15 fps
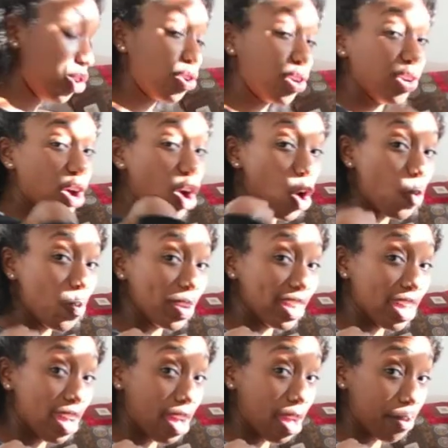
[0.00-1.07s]
you can
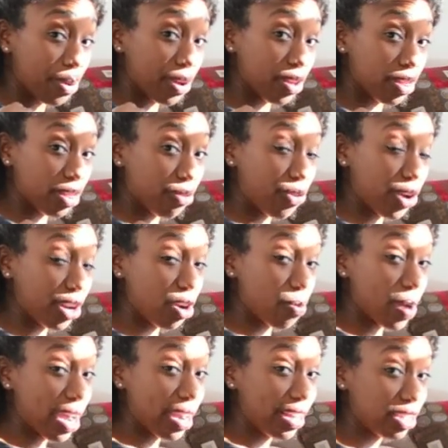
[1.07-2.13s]
open up the front of your
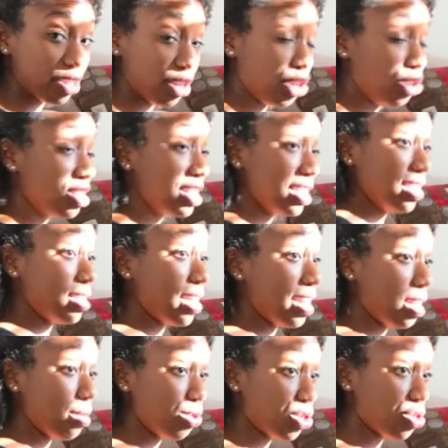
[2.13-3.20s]
body so that you can
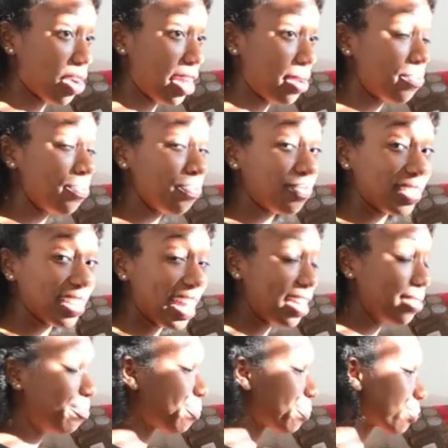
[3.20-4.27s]
stand up straight,
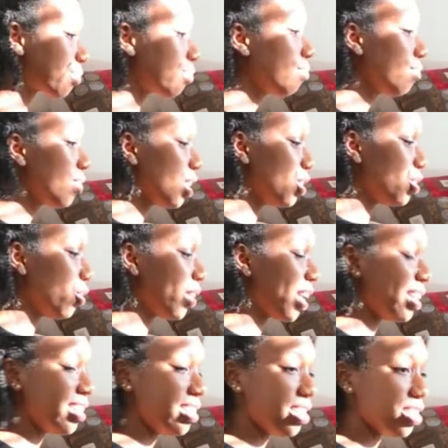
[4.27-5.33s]
okay? So
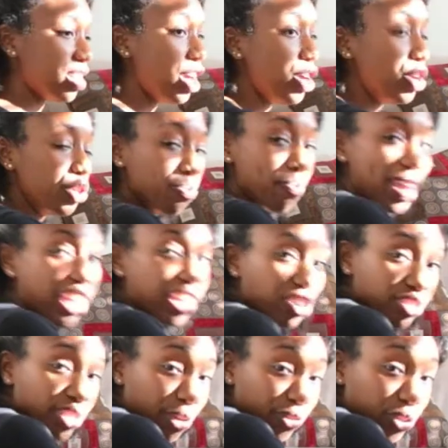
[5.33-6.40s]
again, this is making
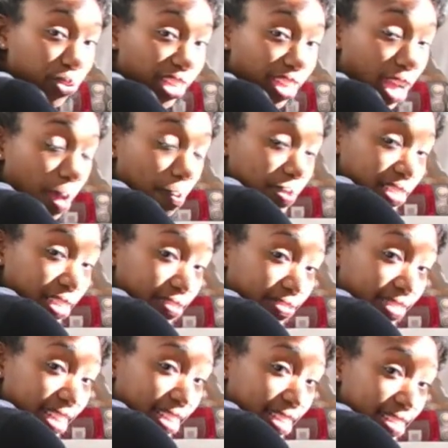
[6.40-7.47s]
yourself do the opposite
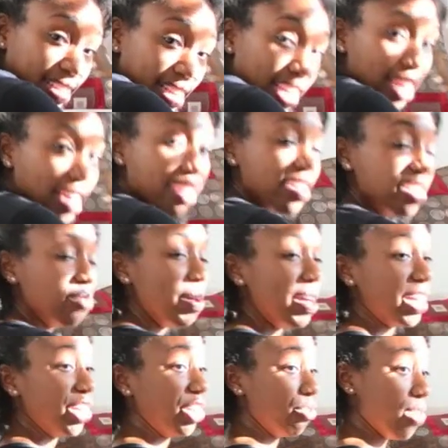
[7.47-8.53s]
of this. It's
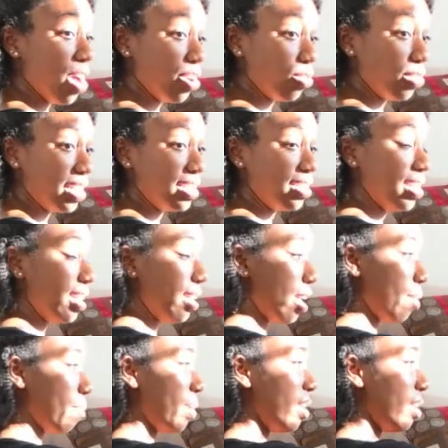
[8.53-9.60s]
making you not only sit
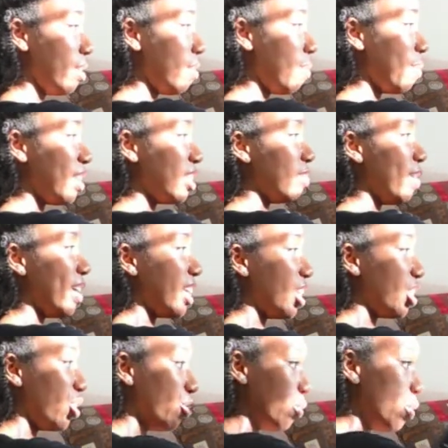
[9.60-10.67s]
up, but it's
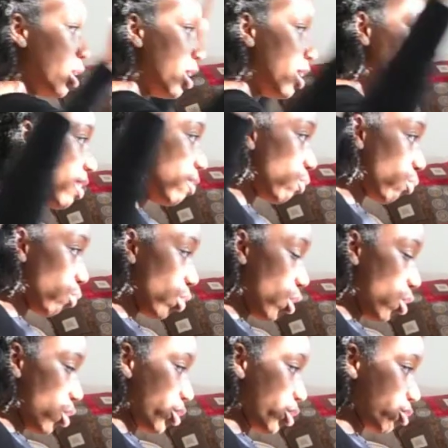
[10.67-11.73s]
making you
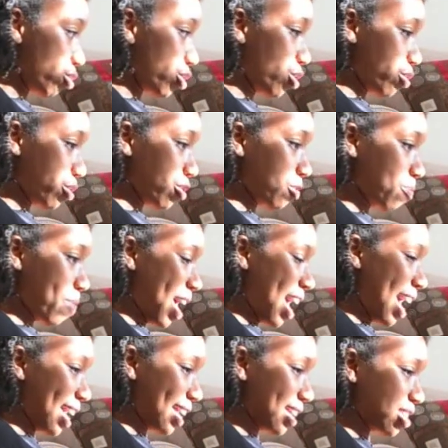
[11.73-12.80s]
roll those shoulders
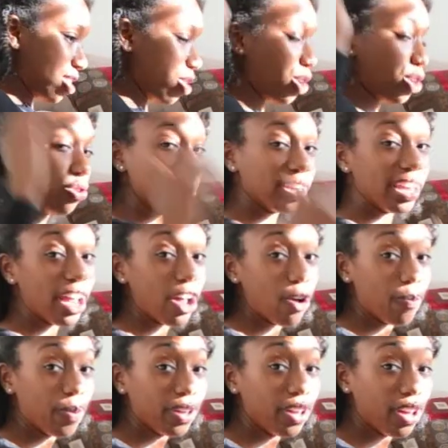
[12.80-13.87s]
back so that you can
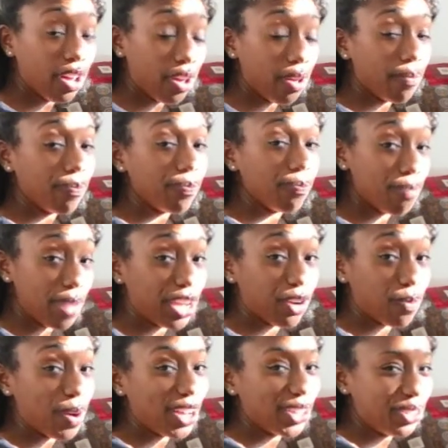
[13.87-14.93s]
help make
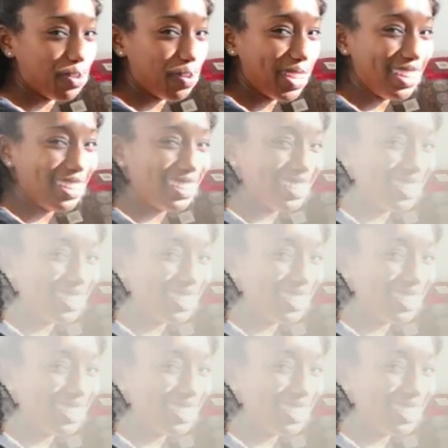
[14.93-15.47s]
your posture better. So